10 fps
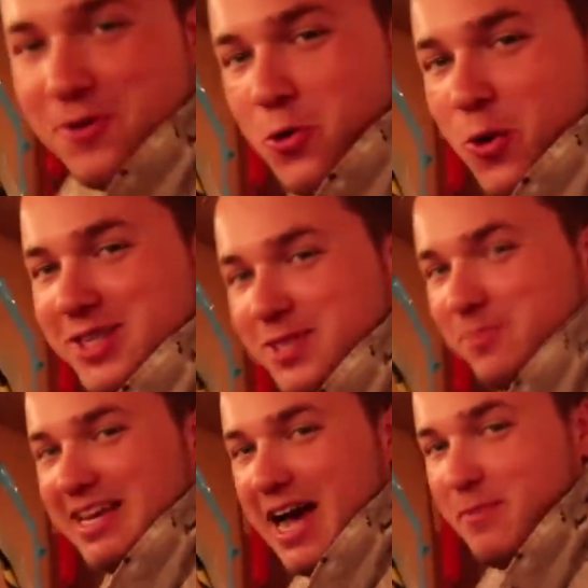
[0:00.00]
quite
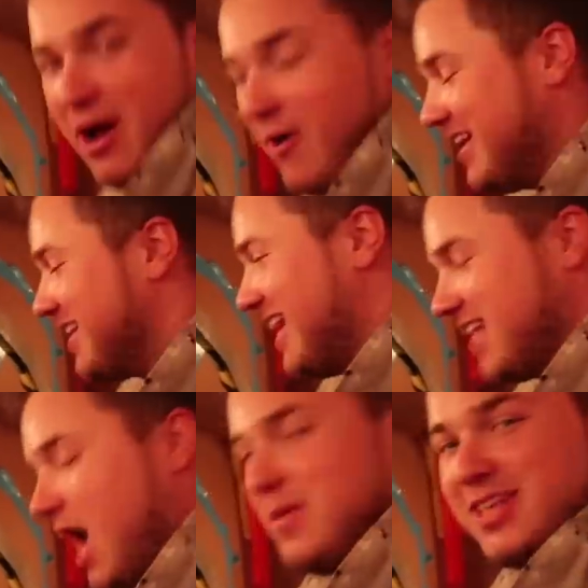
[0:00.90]
some time now, and guys,
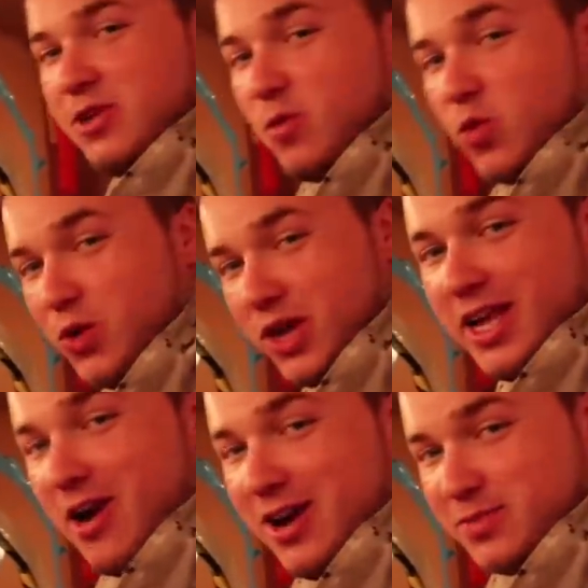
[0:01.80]
I made some
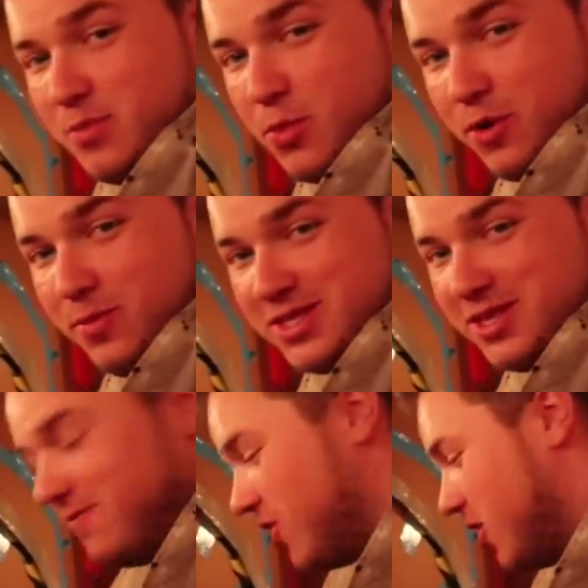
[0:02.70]
really awesome improvements
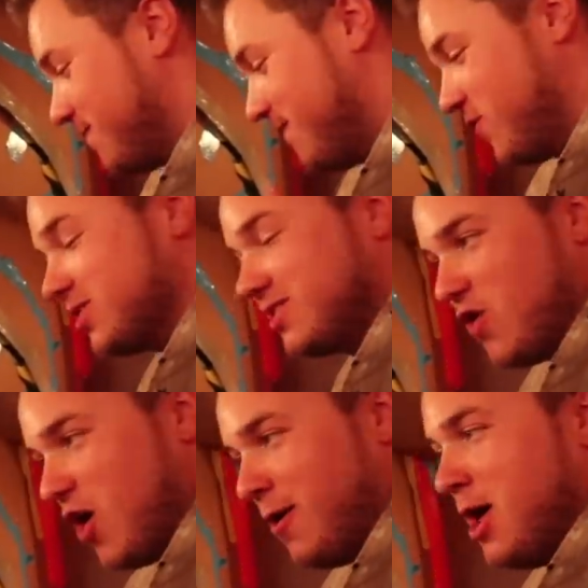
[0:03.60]
to the vault. First of
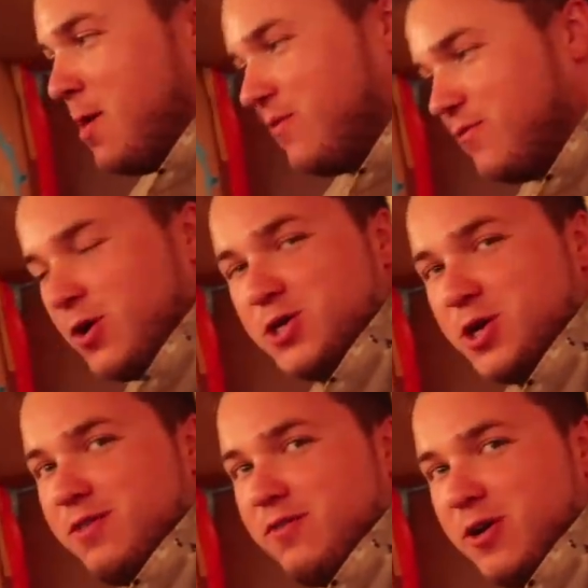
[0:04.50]
all, before I show
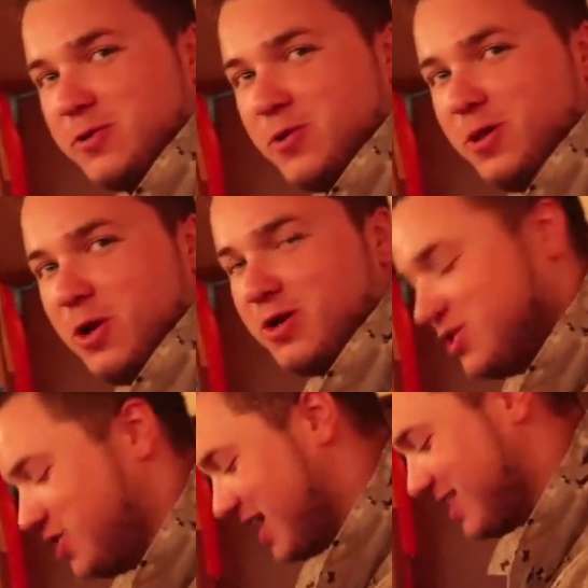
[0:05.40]
you the vault door, Logan,
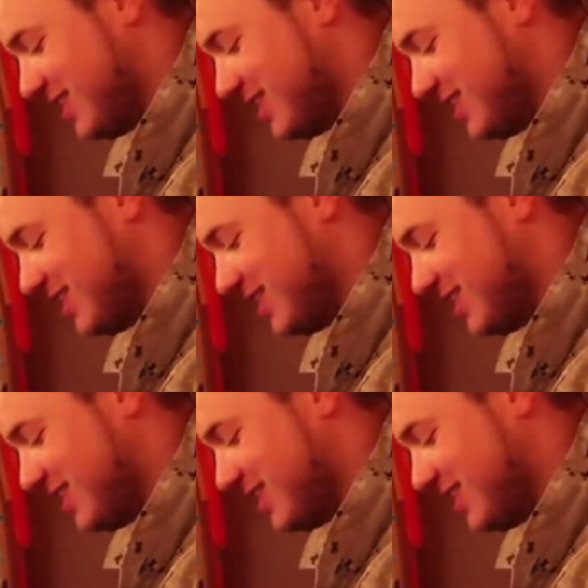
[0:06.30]
check